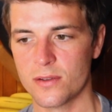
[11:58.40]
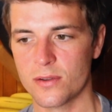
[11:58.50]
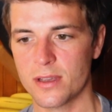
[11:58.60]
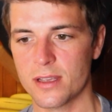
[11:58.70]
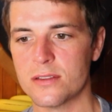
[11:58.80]

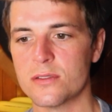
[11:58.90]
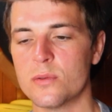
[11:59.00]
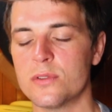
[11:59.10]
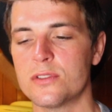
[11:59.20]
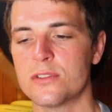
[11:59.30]
Okay, so
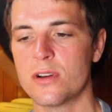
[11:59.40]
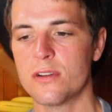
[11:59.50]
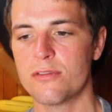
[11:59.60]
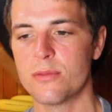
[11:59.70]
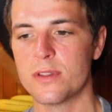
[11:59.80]
we'll
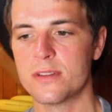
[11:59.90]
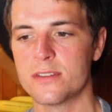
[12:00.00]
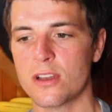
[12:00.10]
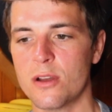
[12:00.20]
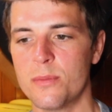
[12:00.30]
start from the
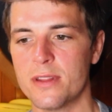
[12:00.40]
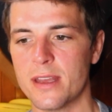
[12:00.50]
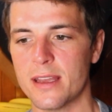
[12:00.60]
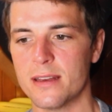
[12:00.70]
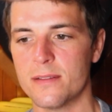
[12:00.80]
top of the
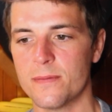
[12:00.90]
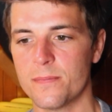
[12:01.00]
head.